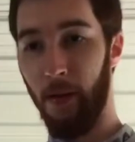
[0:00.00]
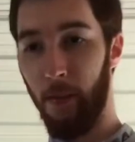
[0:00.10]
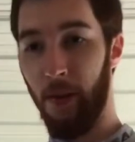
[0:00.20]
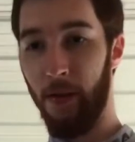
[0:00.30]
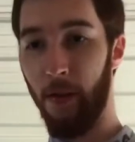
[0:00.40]
that
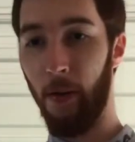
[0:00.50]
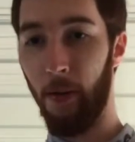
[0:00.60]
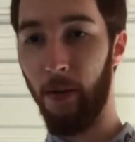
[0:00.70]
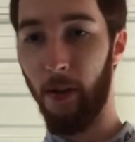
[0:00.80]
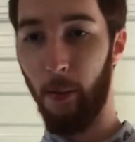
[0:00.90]
we
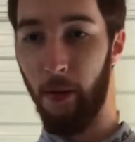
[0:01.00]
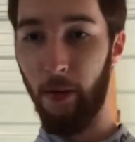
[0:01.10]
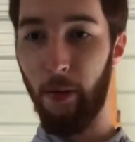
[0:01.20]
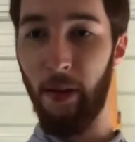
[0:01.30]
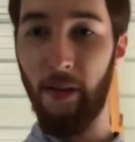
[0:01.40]
sold some of the
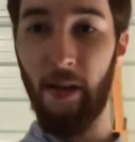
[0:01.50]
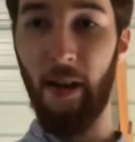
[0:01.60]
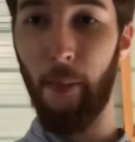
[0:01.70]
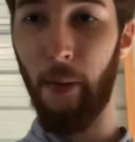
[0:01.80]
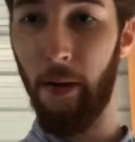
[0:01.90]

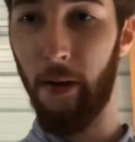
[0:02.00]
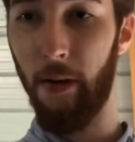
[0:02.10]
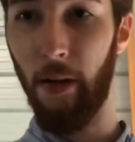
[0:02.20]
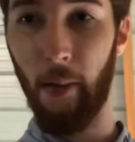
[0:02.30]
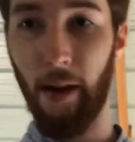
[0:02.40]
Louisiana
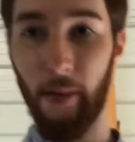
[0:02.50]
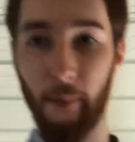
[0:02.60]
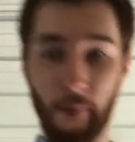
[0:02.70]
Purchase, I reckon.